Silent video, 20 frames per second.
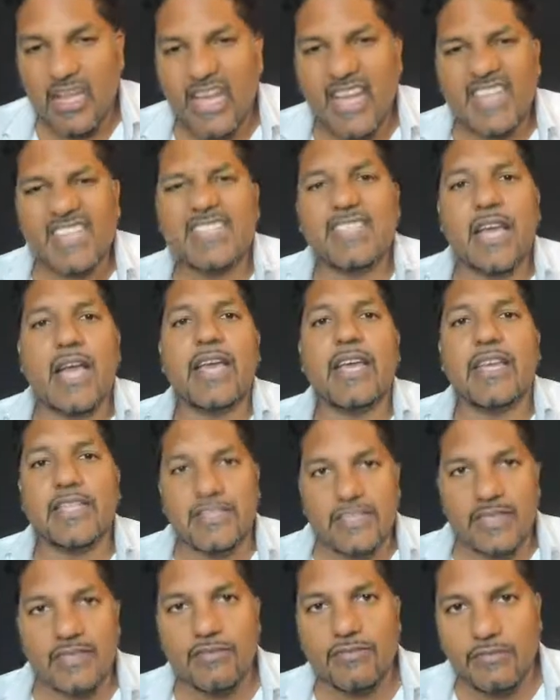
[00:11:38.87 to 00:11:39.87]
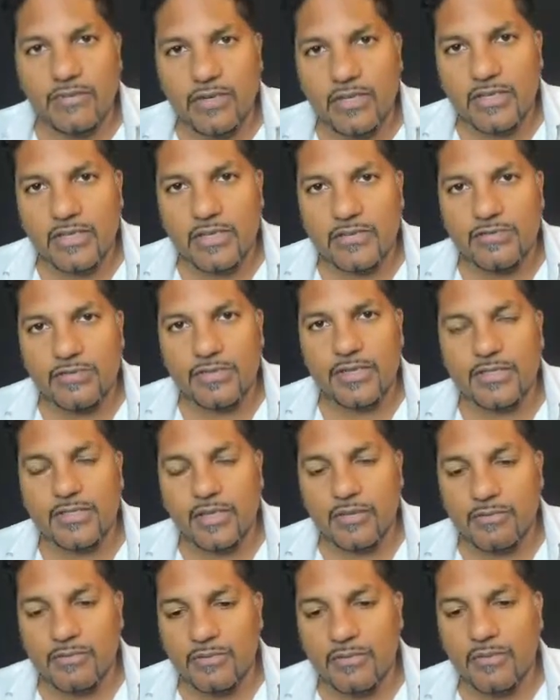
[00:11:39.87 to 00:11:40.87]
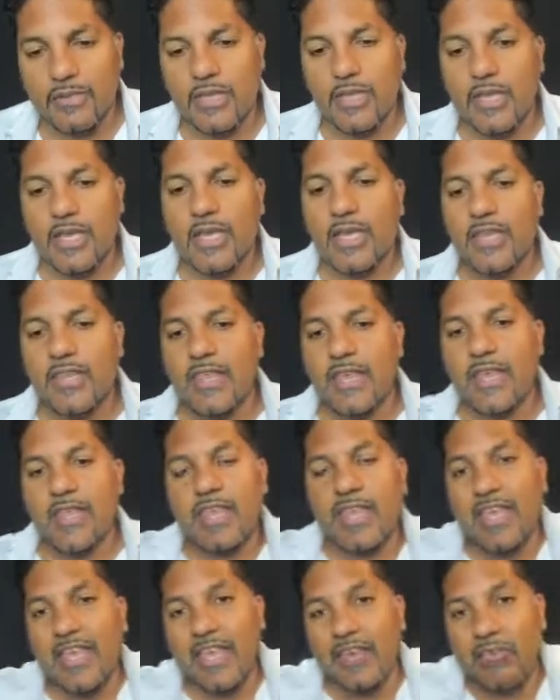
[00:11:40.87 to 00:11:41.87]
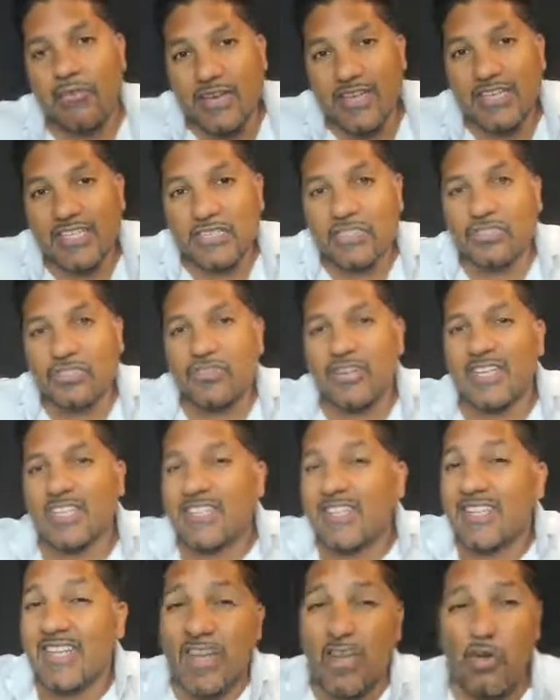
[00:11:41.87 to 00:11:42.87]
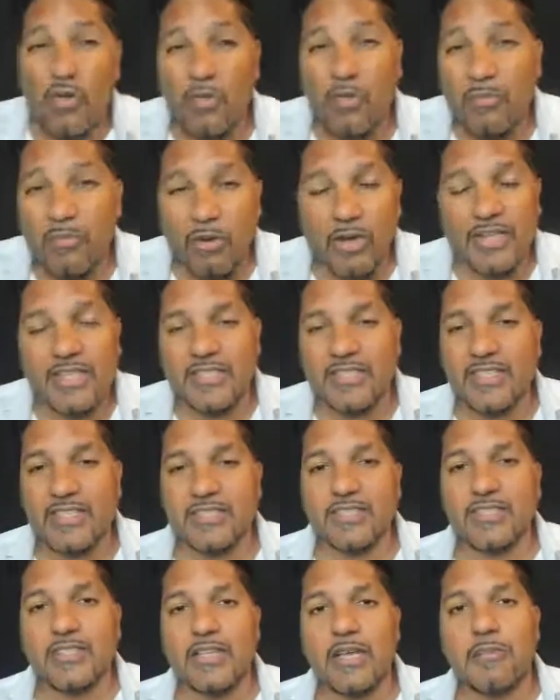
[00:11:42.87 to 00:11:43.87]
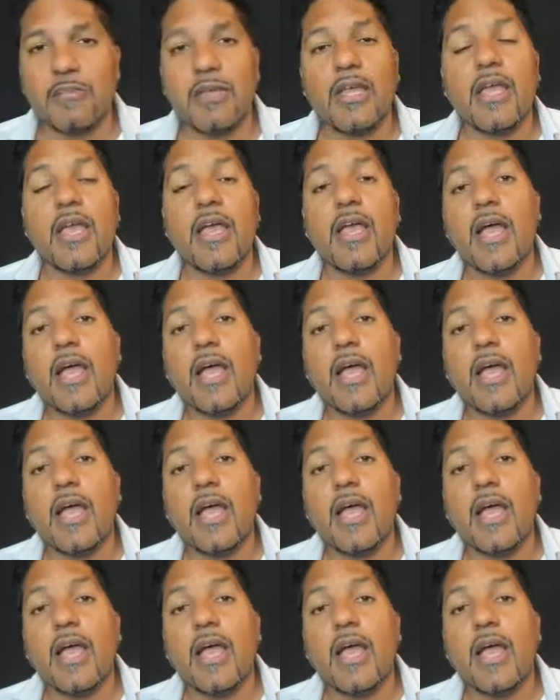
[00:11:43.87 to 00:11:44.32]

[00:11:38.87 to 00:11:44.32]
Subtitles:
anxiety, for example, they get really stressed and their whole body tenses up,